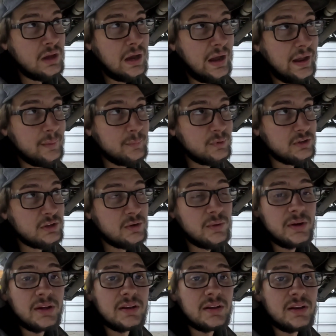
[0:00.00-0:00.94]
I am going to
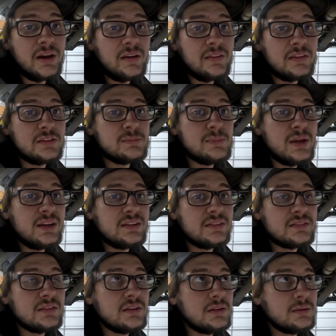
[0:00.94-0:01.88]
go ahead and tighten these
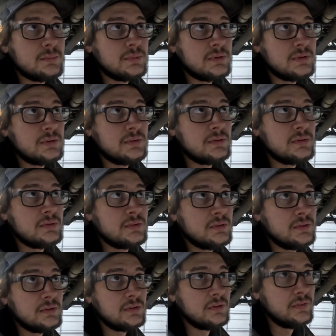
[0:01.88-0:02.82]
bands up.
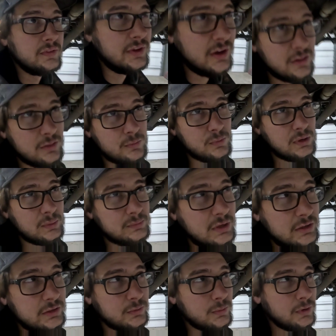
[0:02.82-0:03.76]
The other one I'm
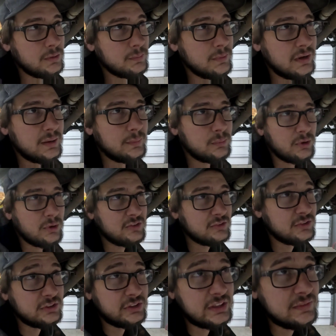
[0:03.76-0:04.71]
not too worried about. I'm
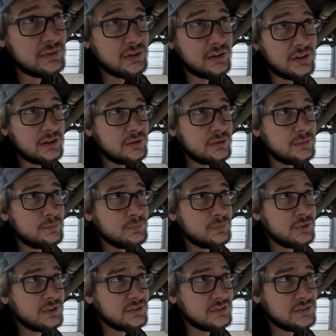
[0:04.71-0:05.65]
just going to leave it alone,
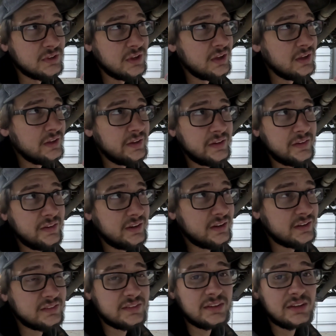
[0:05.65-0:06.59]
because like
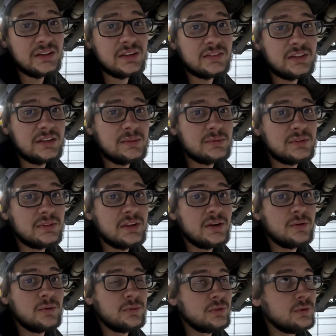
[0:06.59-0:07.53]
I said, it seems to
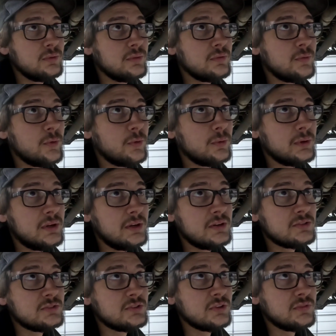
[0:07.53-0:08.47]
go through the forward
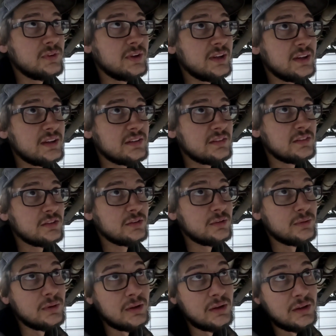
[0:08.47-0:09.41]
gears just fine.
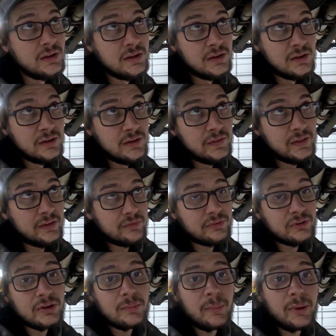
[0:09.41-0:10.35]
So that
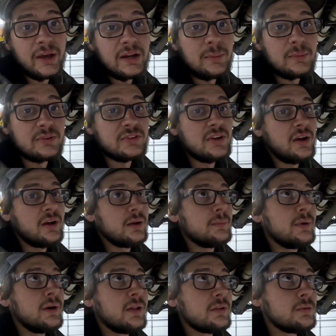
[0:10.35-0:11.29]
front band, I'm just not going to
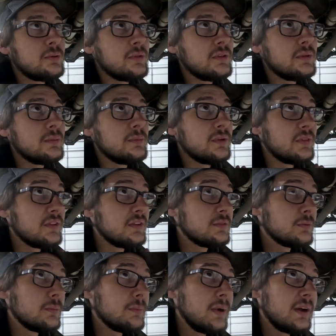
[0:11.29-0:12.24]
bother with it. But
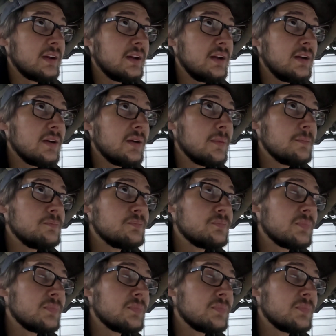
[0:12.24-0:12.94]
this one back here,